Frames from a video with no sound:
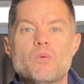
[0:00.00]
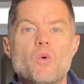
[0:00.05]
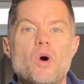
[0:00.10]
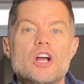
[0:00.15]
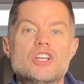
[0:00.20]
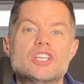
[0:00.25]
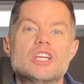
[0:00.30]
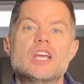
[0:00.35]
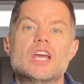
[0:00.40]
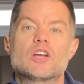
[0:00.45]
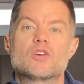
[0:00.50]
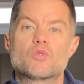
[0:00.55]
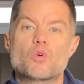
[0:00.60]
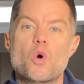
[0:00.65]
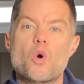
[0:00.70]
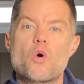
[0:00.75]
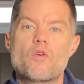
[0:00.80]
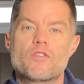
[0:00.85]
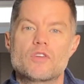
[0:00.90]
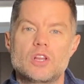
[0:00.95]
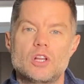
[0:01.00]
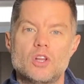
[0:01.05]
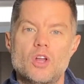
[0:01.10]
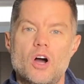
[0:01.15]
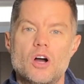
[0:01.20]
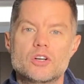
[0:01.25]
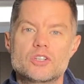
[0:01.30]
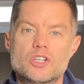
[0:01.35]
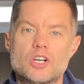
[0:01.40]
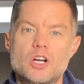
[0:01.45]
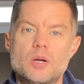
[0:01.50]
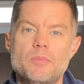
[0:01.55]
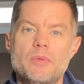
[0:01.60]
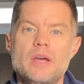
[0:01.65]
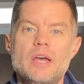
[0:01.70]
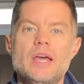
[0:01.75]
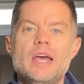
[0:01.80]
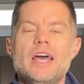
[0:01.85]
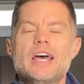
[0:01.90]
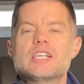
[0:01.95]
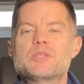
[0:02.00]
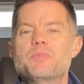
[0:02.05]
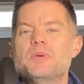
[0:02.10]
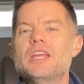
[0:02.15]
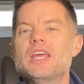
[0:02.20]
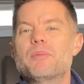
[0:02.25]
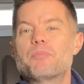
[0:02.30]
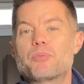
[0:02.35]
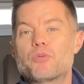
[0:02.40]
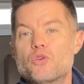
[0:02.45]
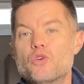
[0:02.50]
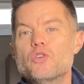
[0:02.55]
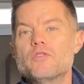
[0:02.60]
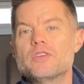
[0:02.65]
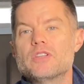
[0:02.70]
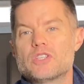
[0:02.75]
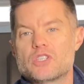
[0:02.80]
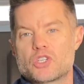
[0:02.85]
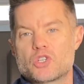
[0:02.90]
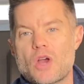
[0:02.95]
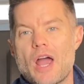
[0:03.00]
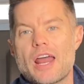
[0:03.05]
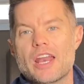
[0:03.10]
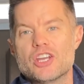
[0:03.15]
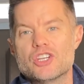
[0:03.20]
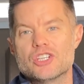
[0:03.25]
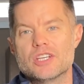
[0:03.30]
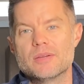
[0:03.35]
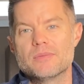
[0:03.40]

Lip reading: watching it grow over the long term has been a proven strategy.